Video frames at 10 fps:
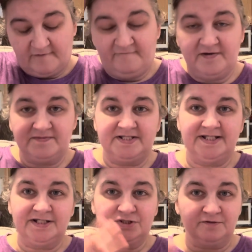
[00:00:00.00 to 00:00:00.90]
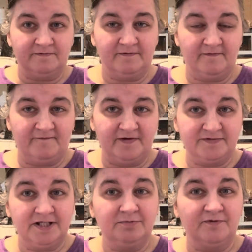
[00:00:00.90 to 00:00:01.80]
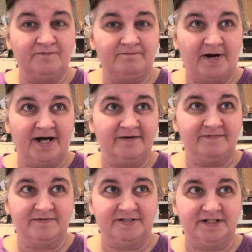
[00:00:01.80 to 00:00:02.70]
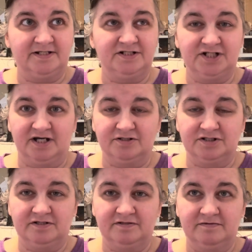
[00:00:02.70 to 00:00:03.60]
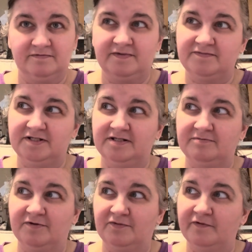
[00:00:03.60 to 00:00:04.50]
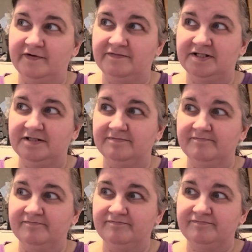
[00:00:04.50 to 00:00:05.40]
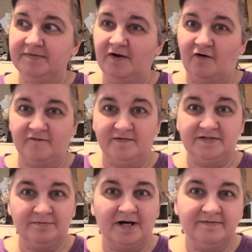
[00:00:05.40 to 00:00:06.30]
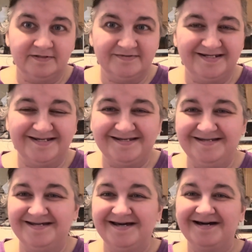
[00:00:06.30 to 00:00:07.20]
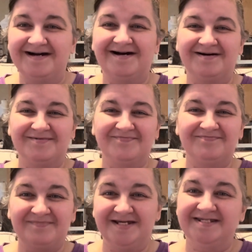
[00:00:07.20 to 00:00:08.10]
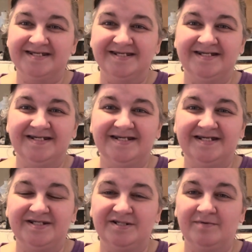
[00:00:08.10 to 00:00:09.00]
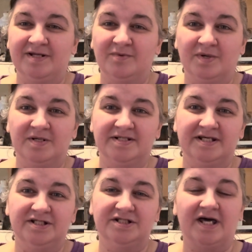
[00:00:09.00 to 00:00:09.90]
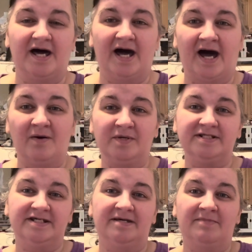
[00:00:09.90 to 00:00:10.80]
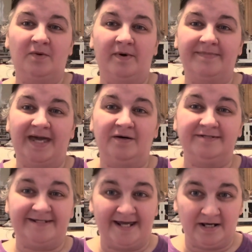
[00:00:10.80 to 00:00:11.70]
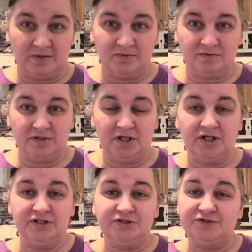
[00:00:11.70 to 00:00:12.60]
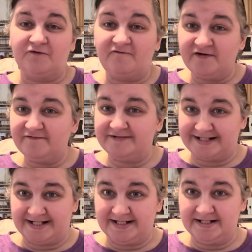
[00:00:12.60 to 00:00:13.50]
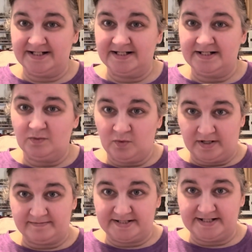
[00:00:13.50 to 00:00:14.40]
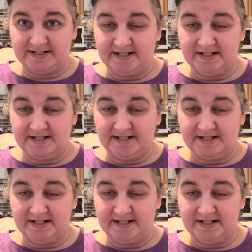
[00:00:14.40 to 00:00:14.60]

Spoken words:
50 by 50 challenge. 50 before 50 or 50 by 50. Basically, in so many words, is I want to get my whip count down to 50 whips